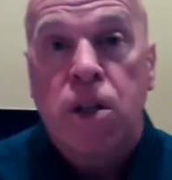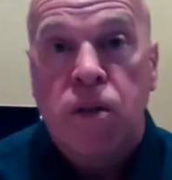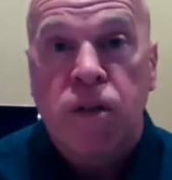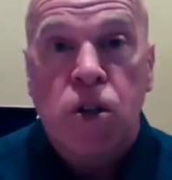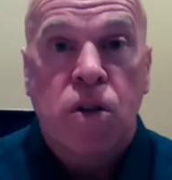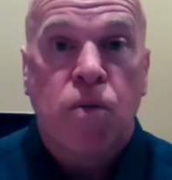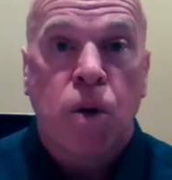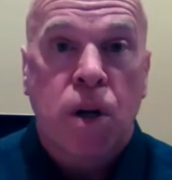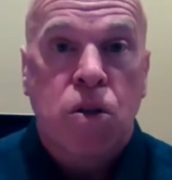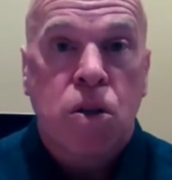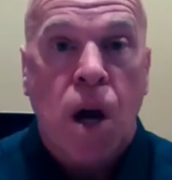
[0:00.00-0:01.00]
Division of
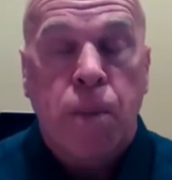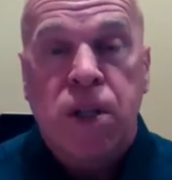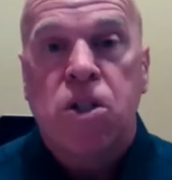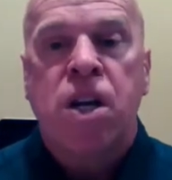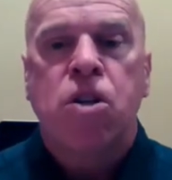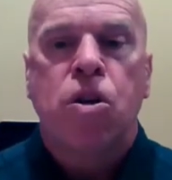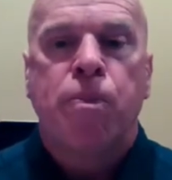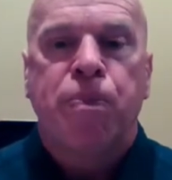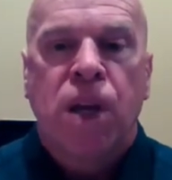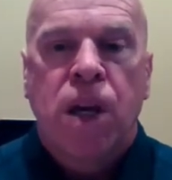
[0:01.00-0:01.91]
Workers' Compensation.